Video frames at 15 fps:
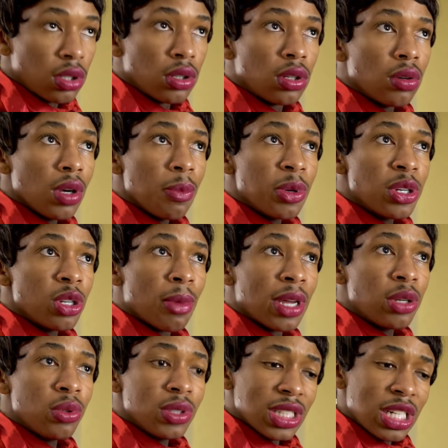Why are you putting your money?
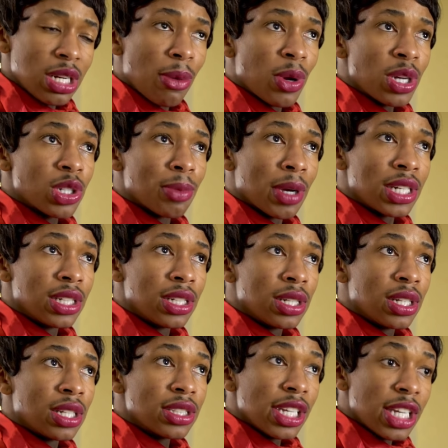Who said you want your money?
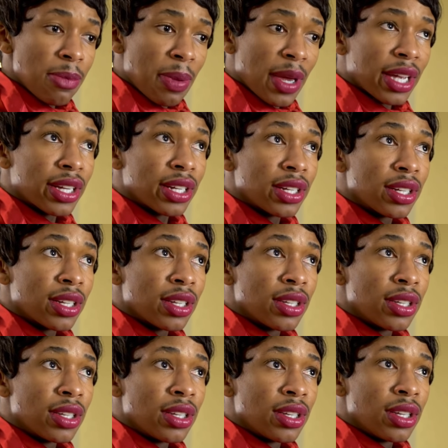Take it back.
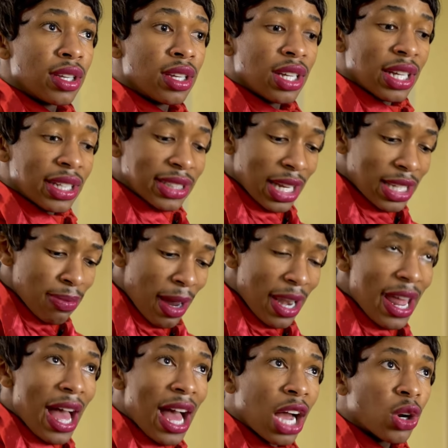Tati
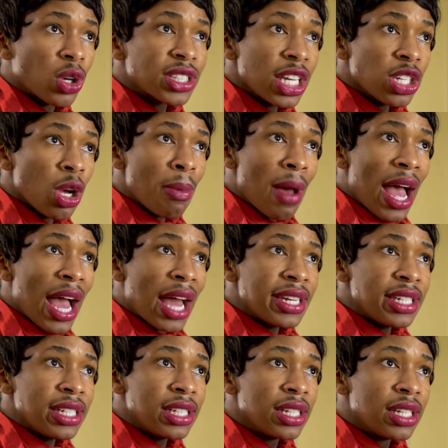maliako, take your
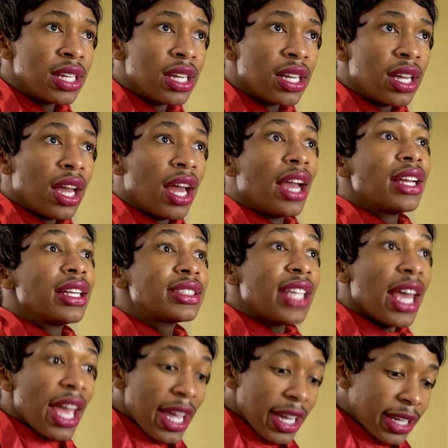money.
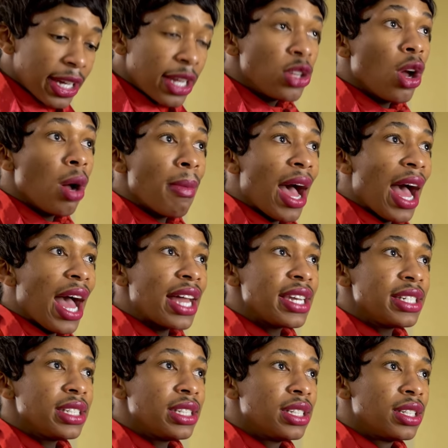Take your
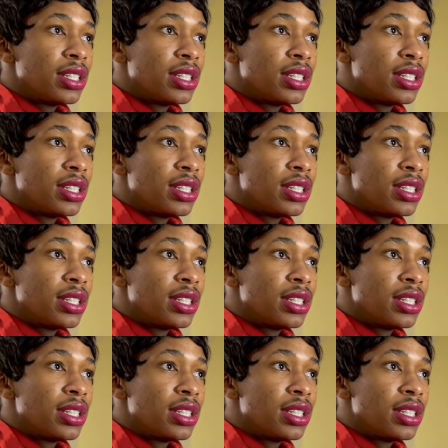money.